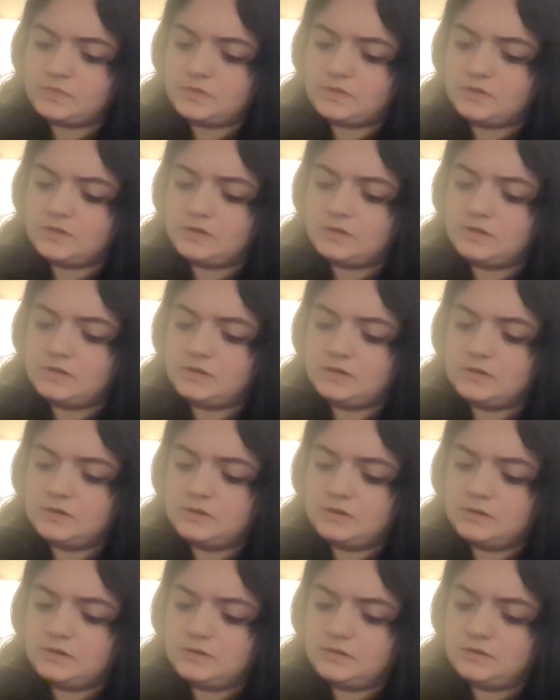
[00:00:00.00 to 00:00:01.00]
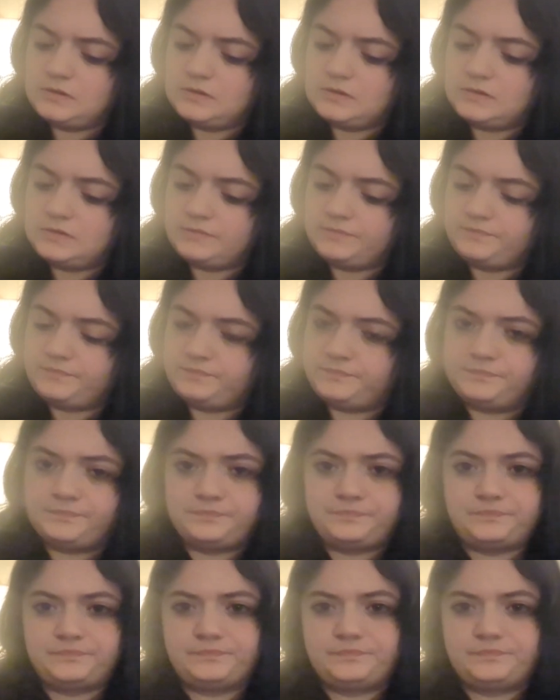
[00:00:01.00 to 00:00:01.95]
No one is speaking in this clip.